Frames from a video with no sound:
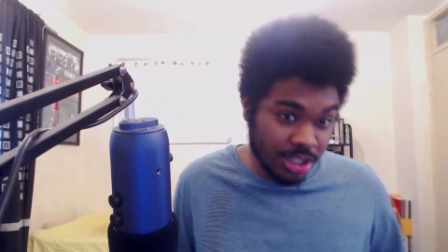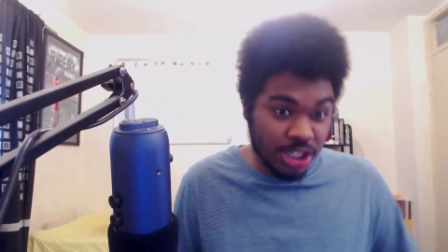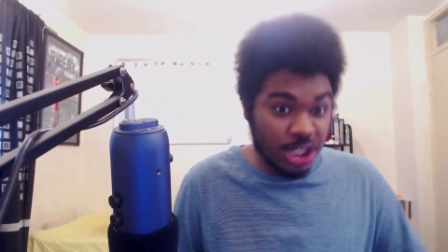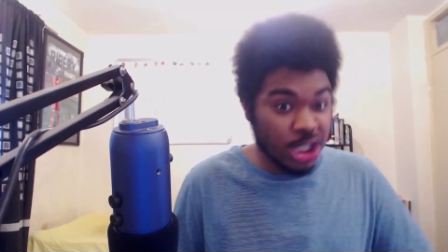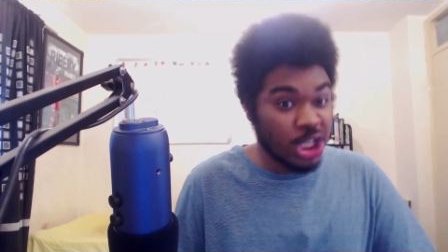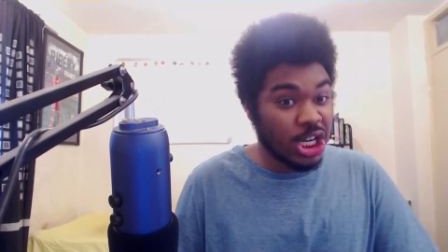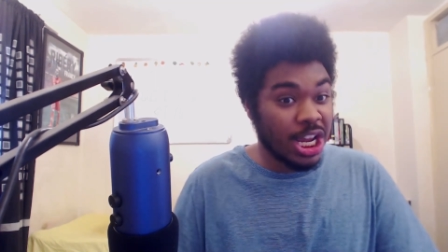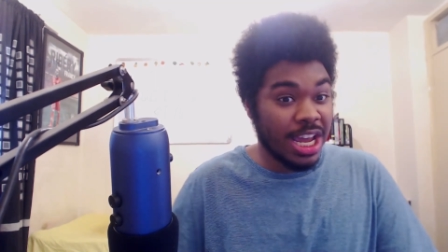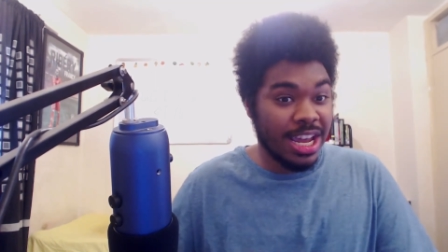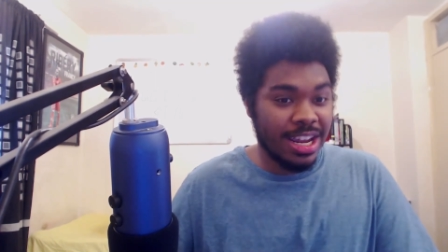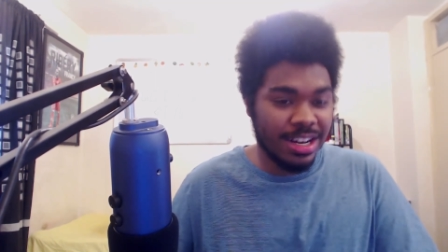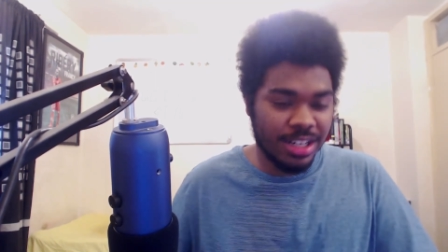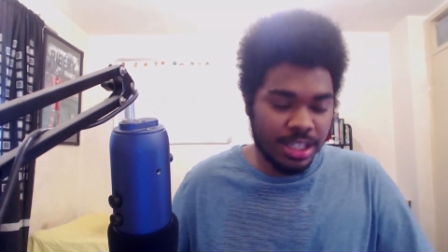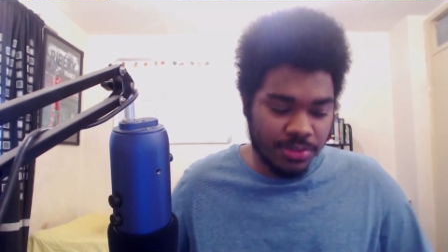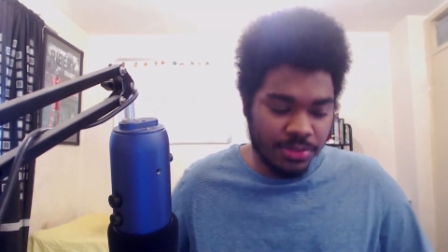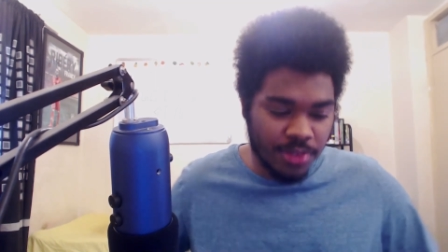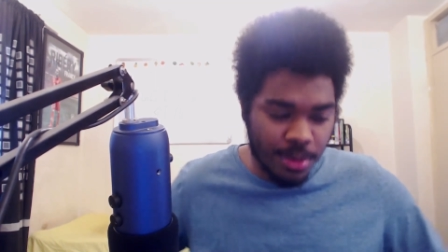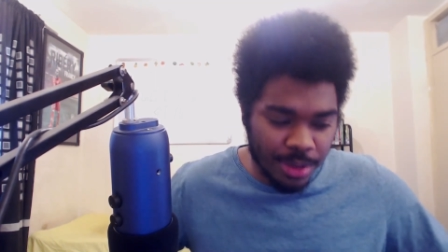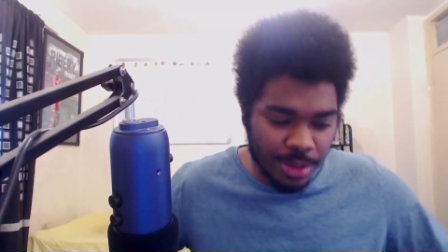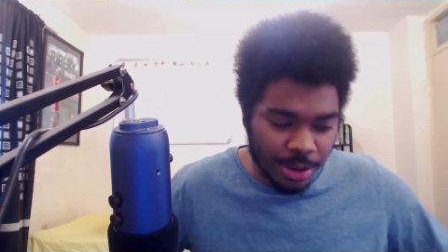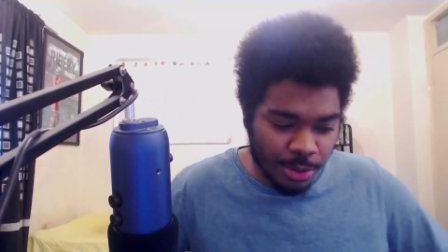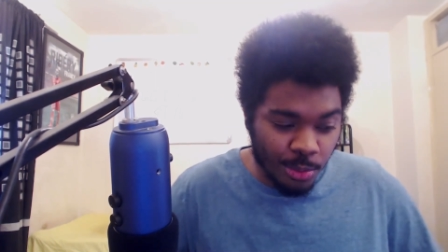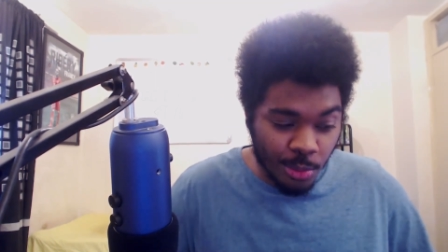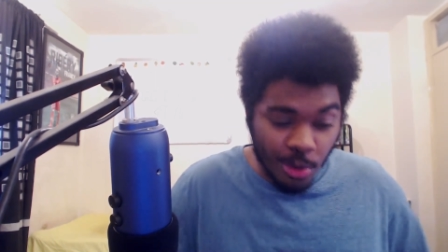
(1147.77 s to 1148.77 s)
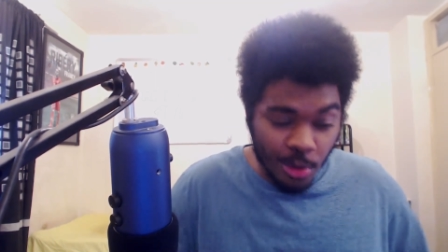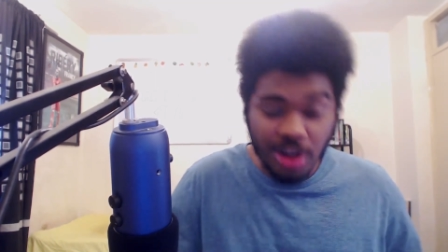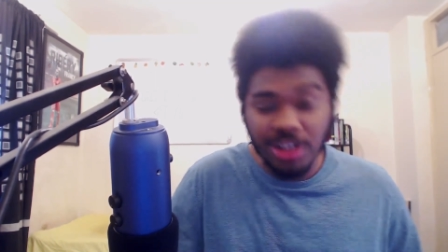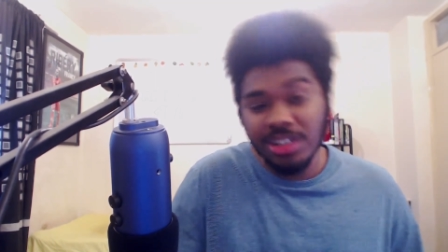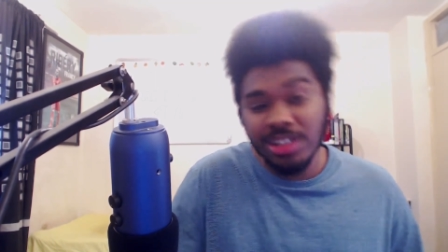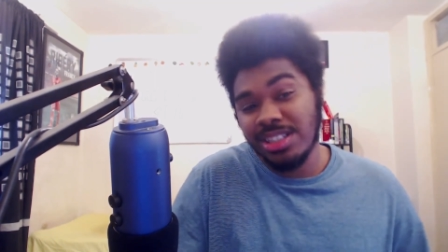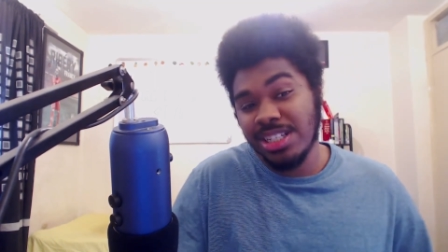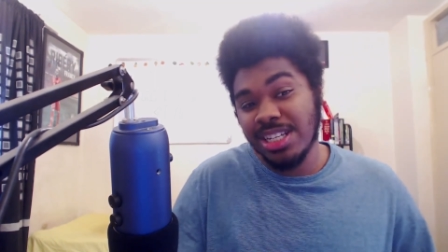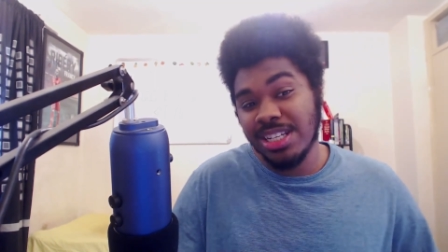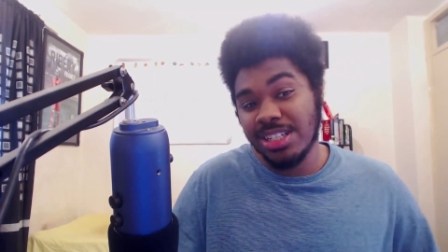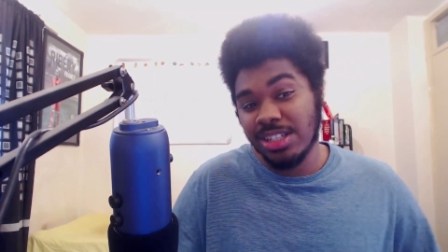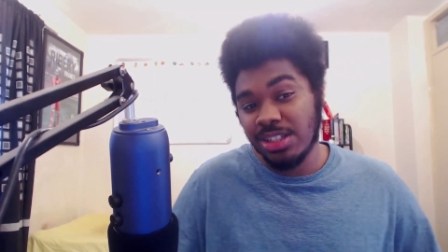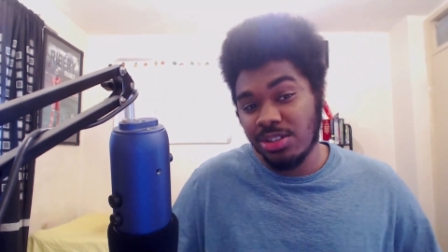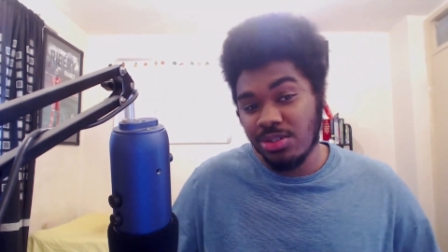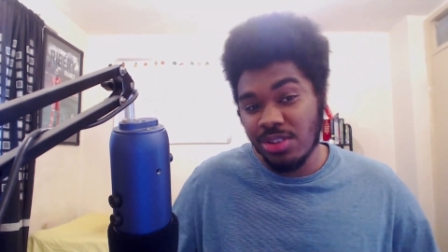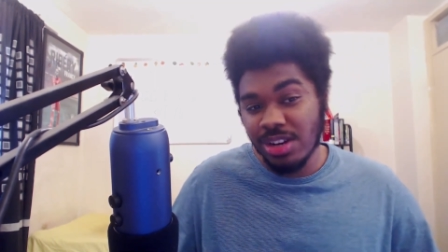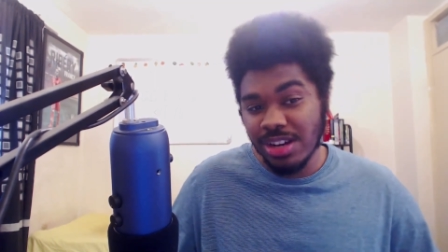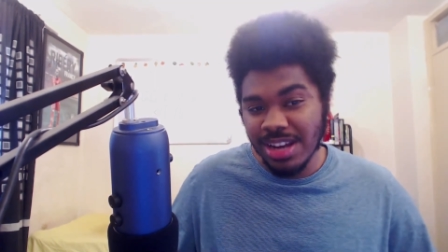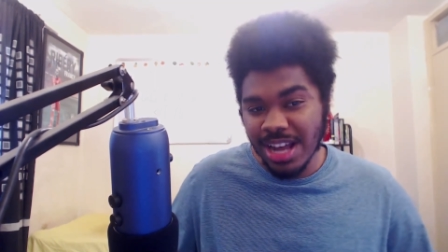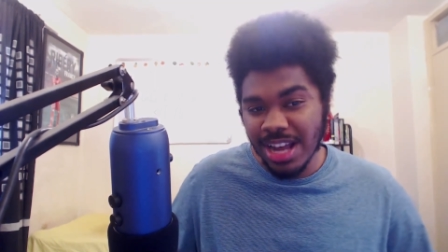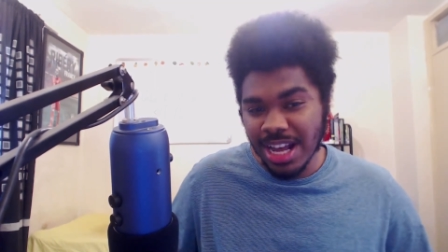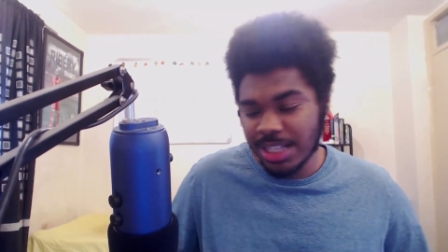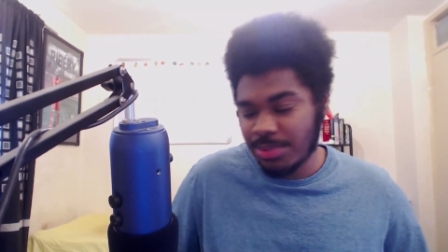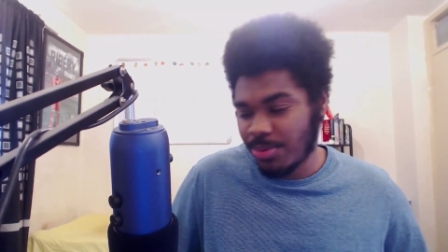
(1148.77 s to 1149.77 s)
changed from like one season to the
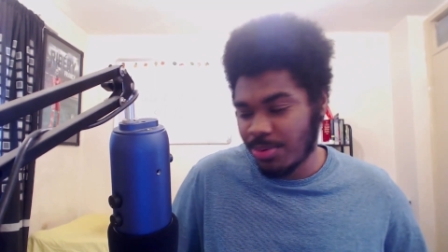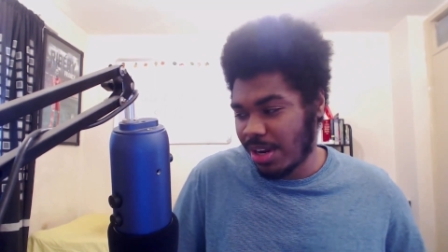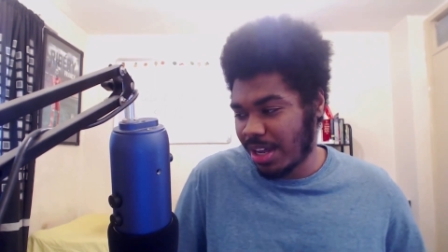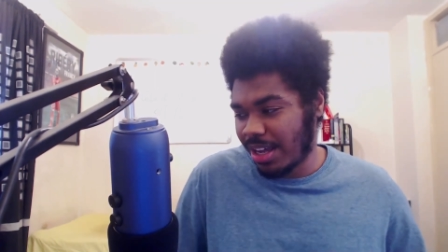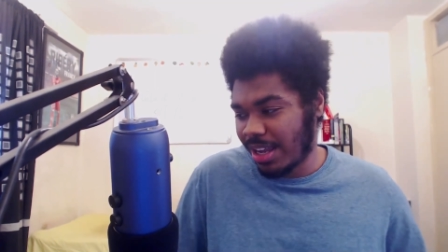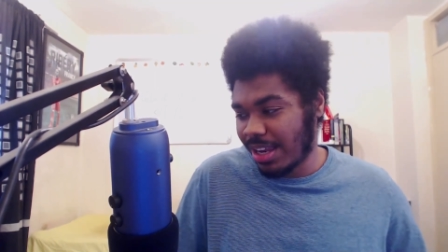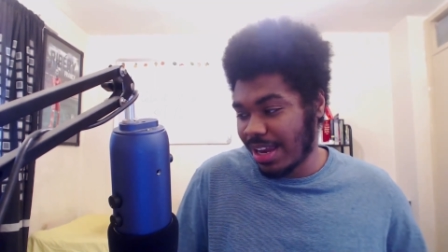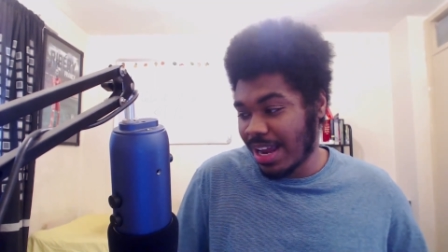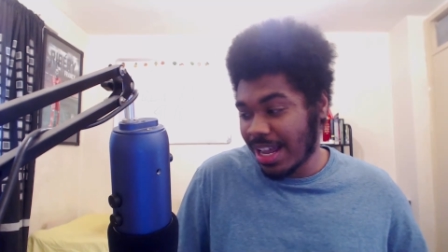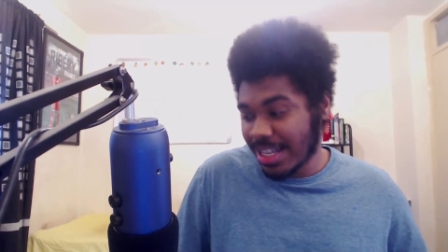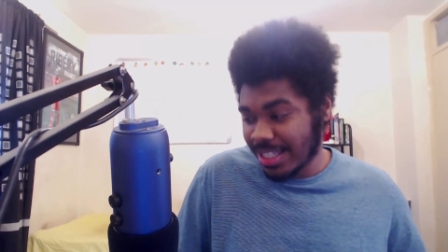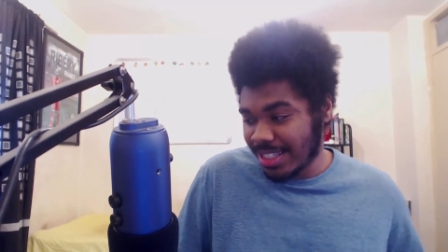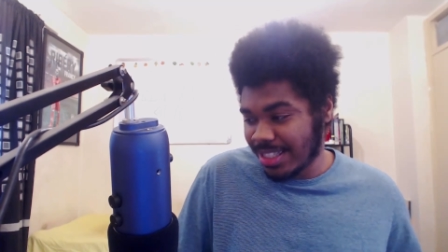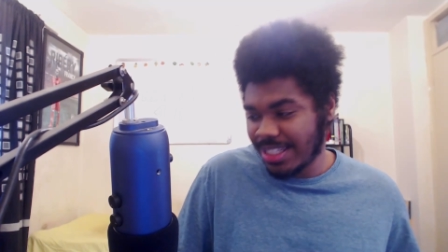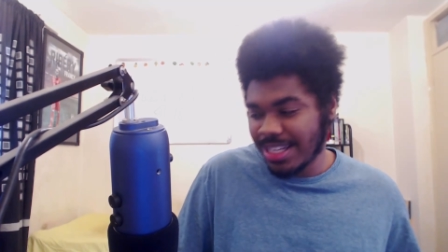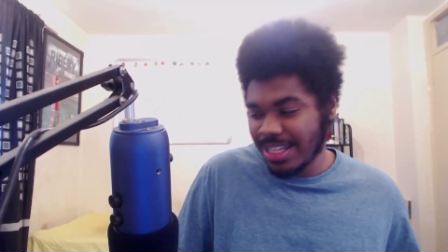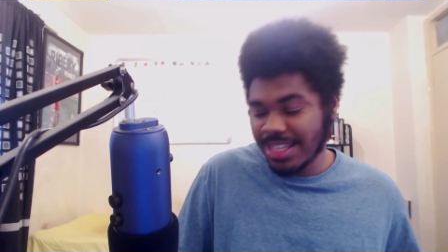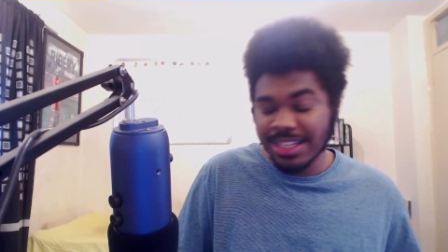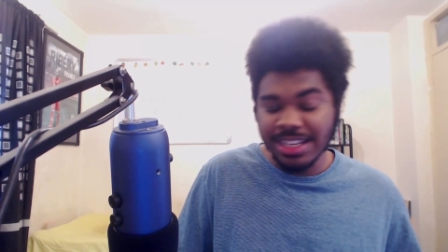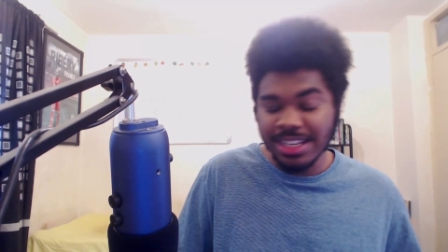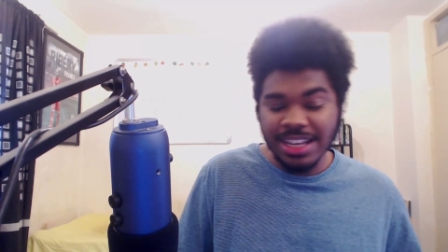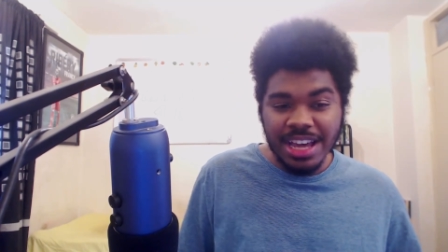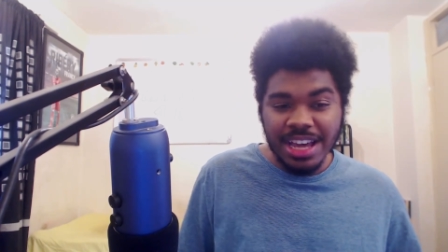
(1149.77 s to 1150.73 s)
next but like last season